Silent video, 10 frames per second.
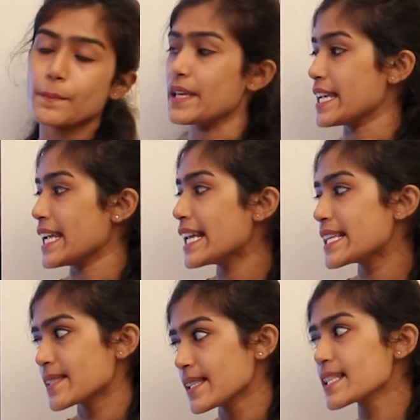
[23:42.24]
B,
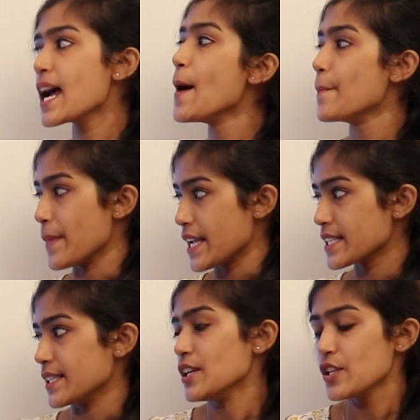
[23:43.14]
illicit
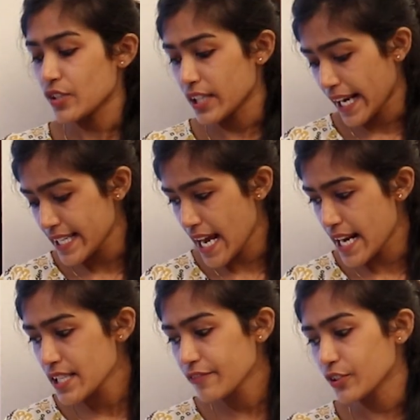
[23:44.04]
major. So, the right
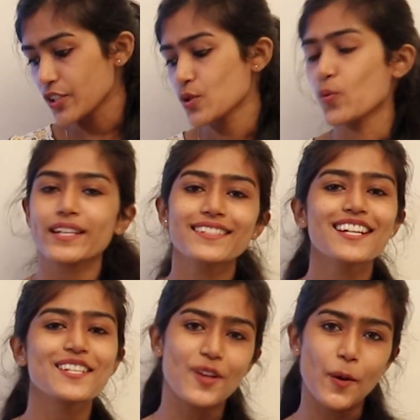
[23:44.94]
answer for this
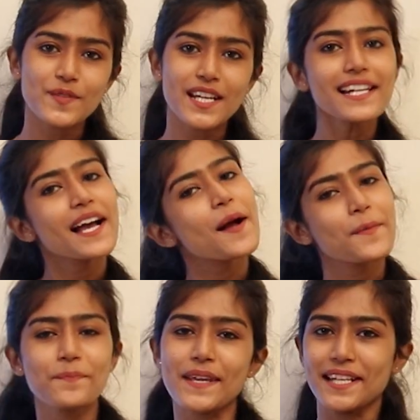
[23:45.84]
question is option
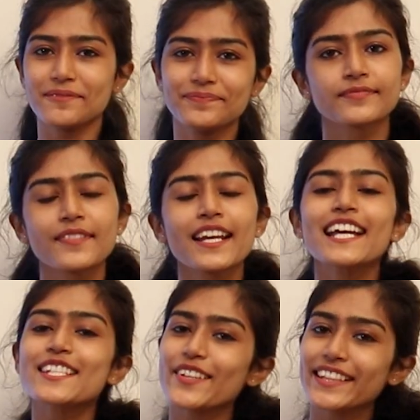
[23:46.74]
B.
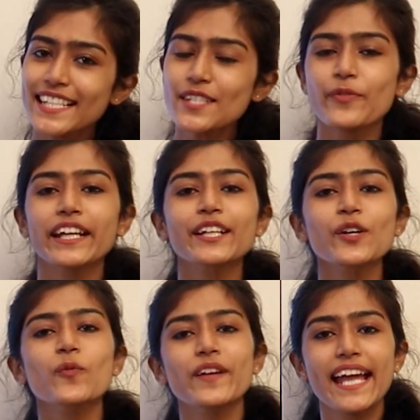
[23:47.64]
So, in this
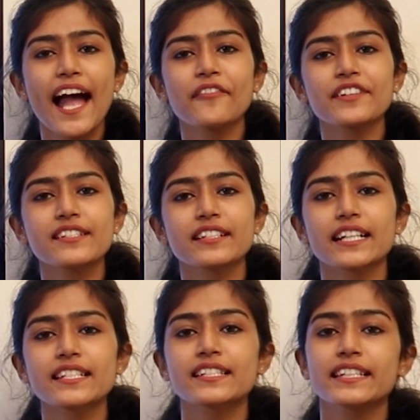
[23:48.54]
video we have
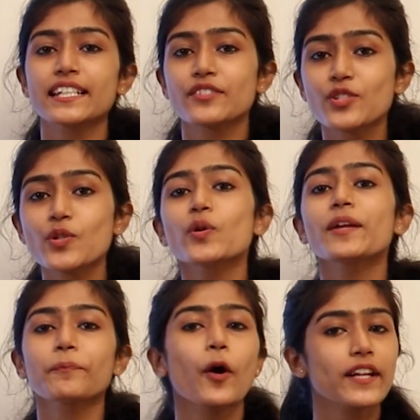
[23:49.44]
discussed the two
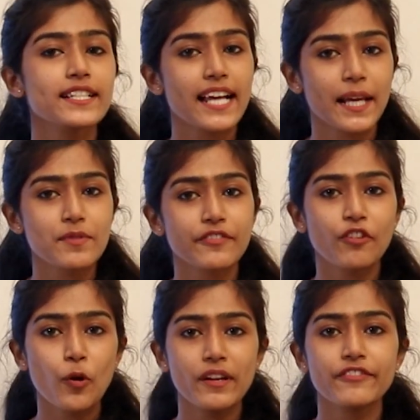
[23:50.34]
important types of
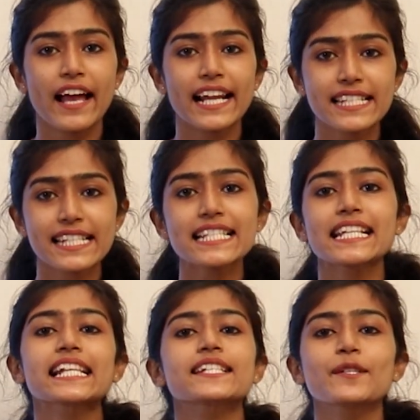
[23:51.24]
formal fallacies,
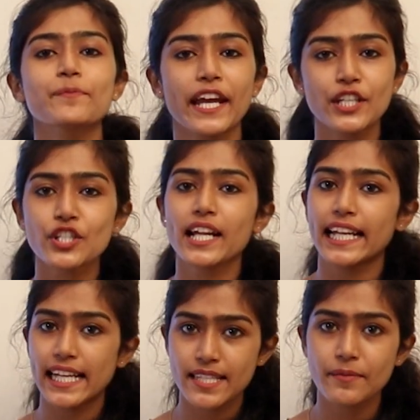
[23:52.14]
illicit major
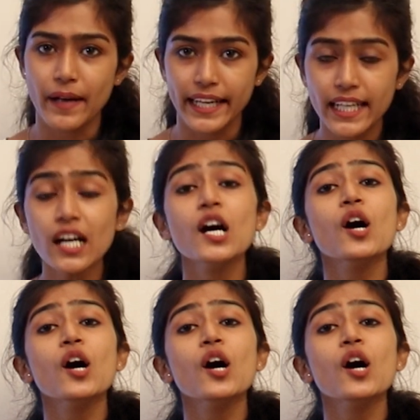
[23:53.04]
and illicit minor.